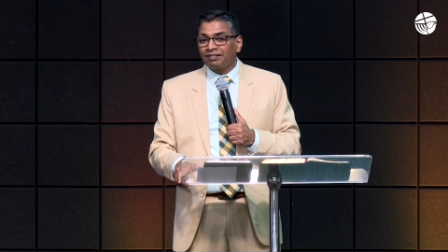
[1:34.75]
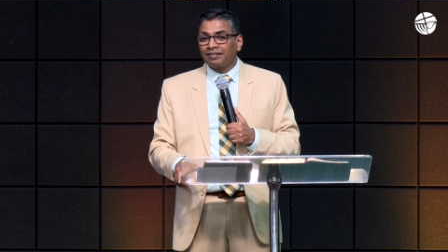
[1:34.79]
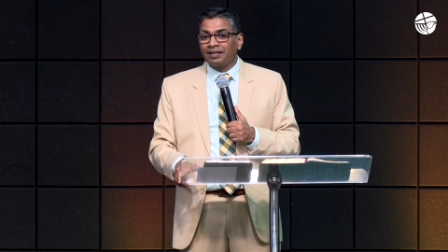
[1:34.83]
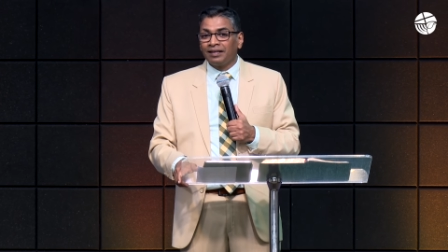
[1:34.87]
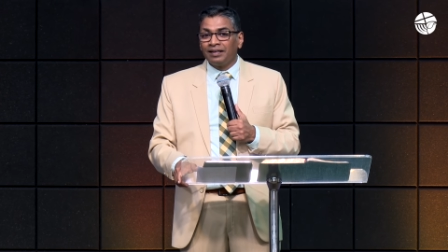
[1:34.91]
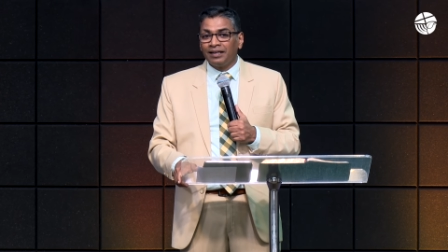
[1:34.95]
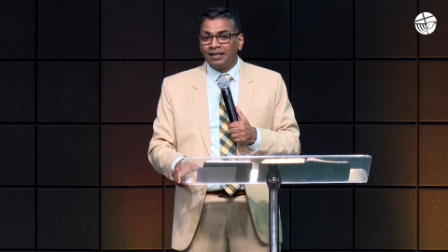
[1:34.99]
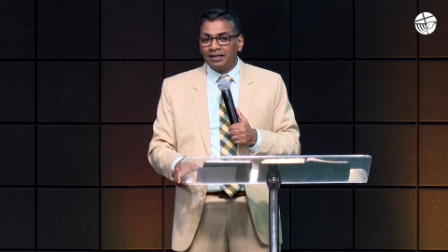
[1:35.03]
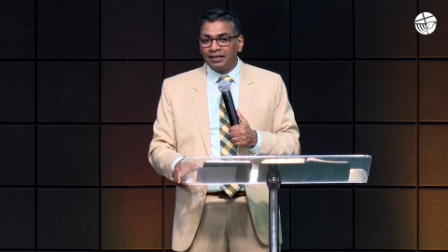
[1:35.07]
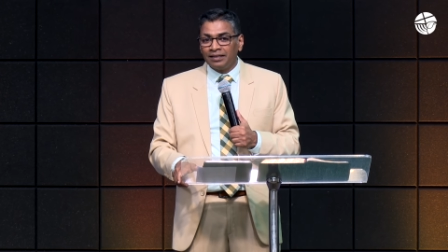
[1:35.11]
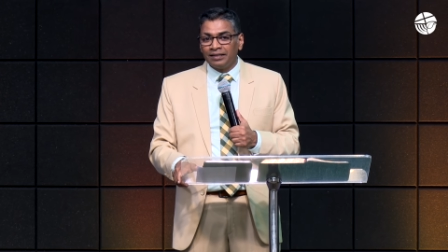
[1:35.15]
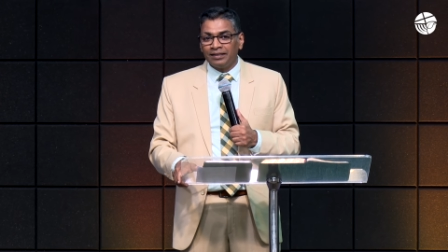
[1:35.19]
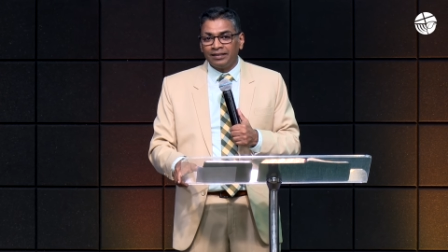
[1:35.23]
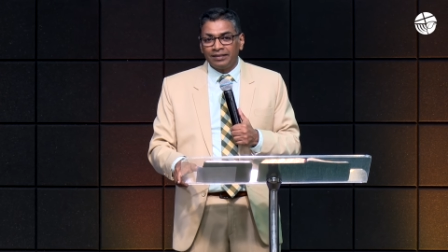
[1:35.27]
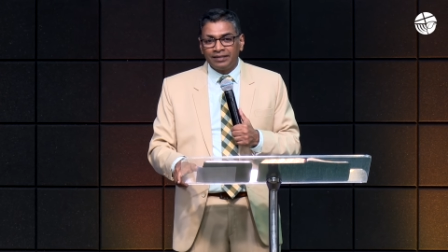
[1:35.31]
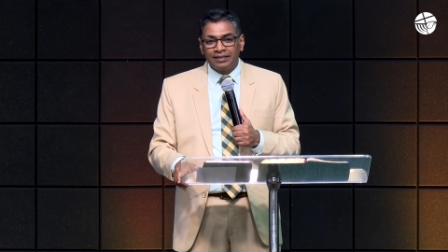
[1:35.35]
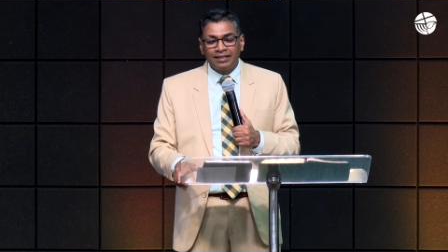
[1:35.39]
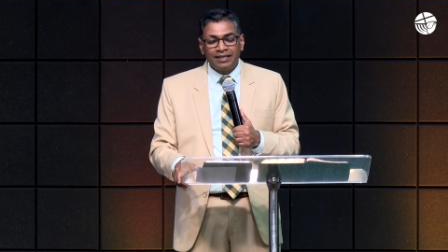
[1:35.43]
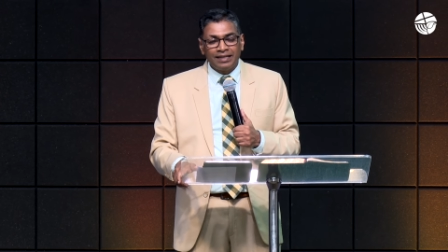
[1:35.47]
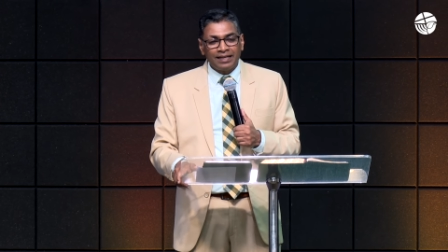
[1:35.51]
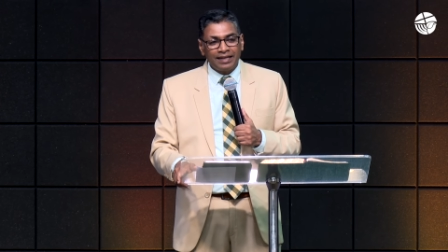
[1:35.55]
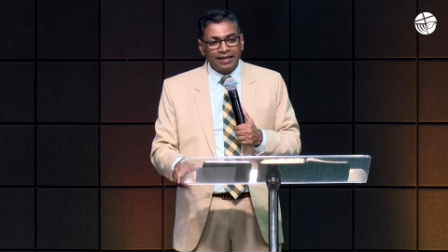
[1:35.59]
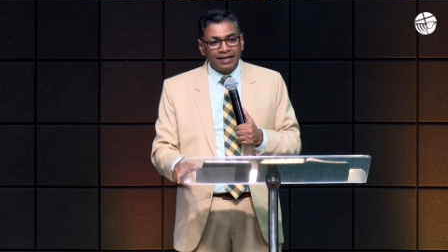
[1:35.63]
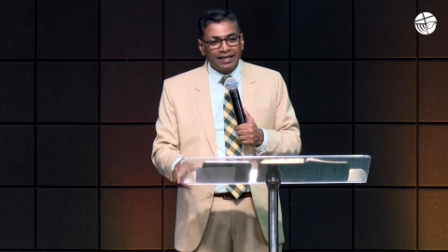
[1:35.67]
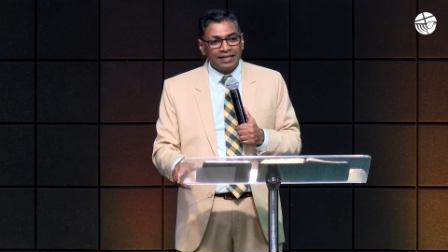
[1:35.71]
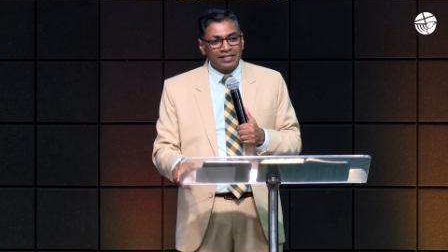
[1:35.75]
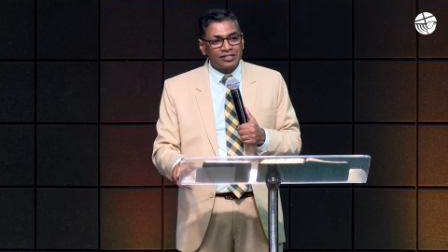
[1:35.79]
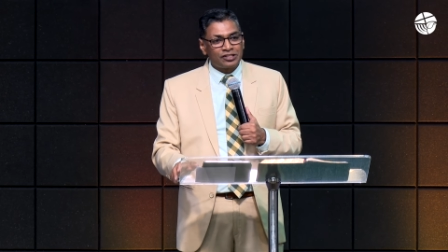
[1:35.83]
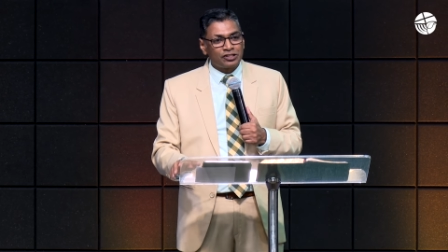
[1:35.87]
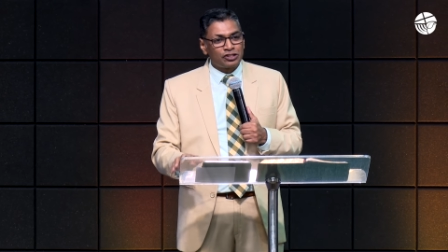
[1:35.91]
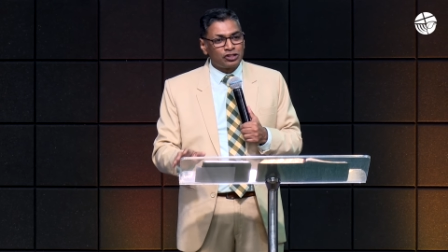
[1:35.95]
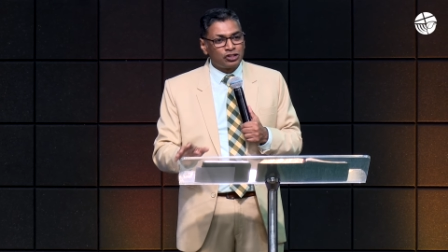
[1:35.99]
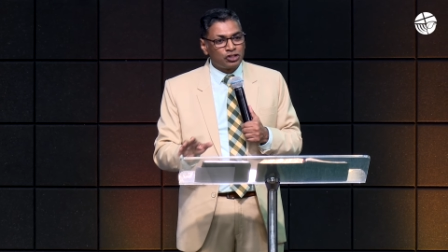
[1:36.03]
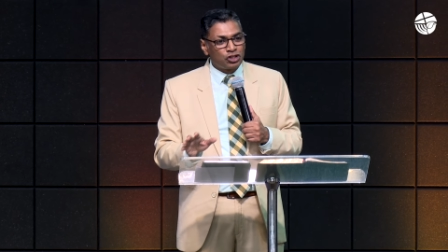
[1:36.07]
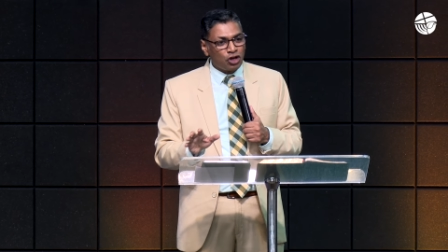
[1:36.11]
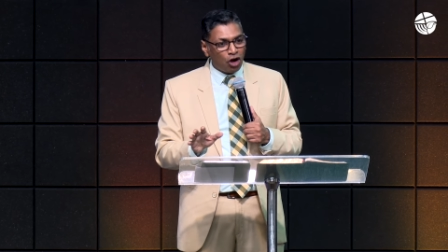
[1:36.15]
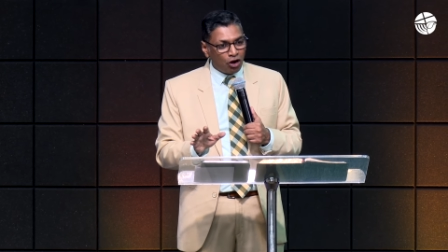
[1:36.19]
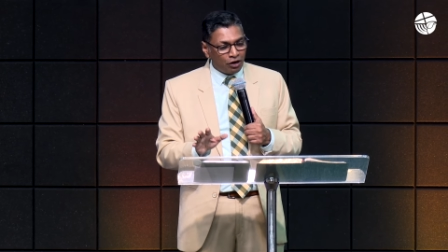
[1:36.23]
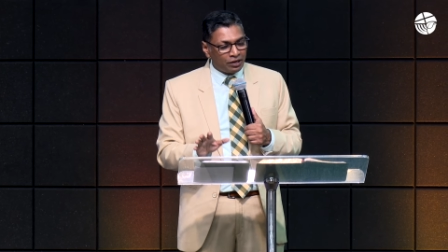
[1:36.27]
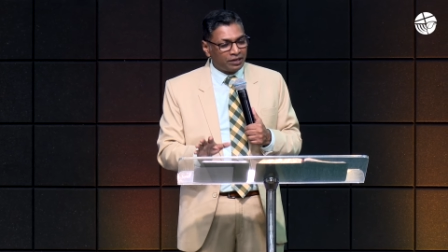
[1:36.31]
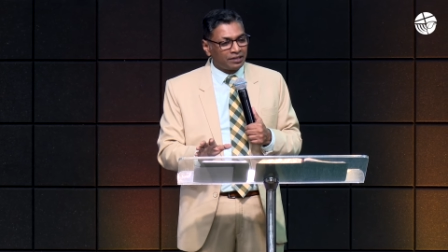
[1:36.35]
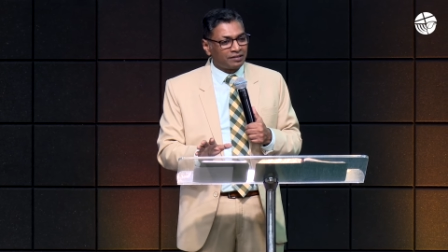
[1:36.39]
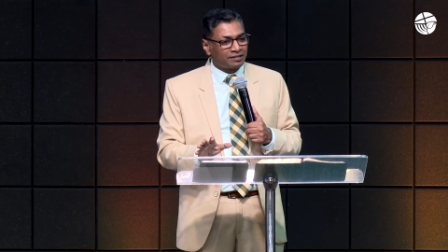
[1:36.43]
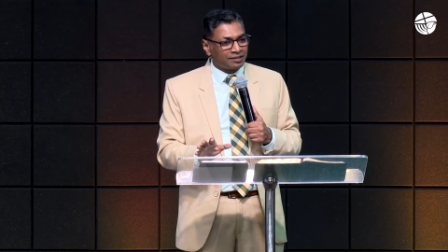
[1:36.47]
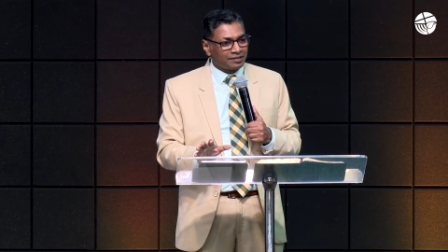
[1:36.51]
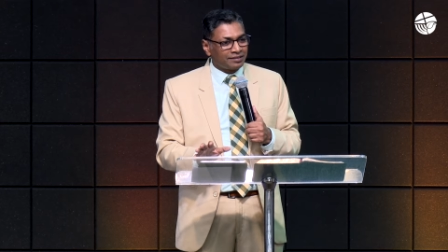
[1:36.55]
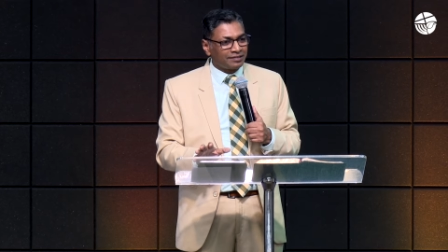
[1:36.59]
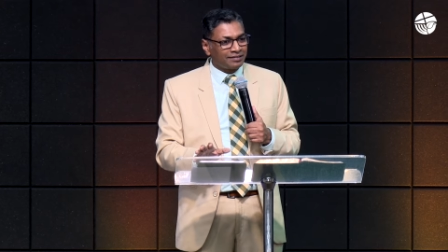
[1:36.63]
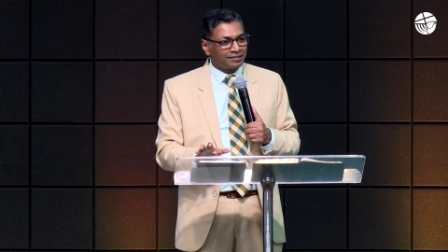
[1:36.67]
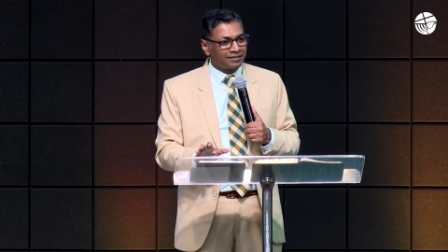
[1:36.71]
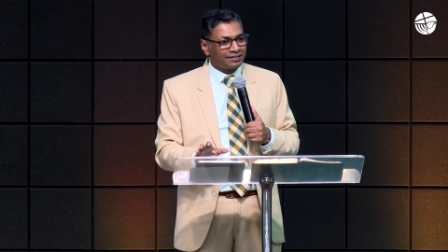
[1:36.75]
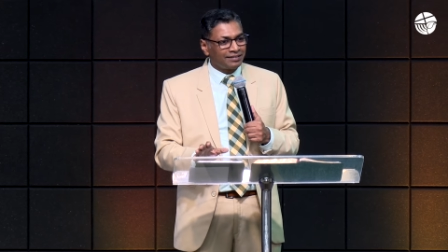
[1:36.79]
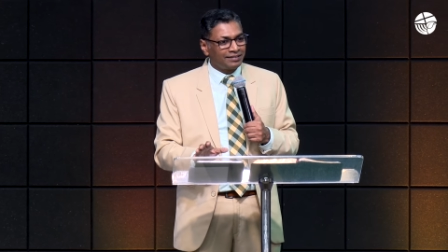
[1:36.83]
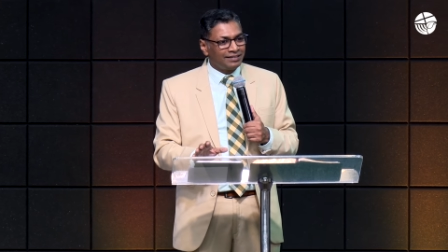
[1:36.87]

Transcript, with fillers: third is Jonathan.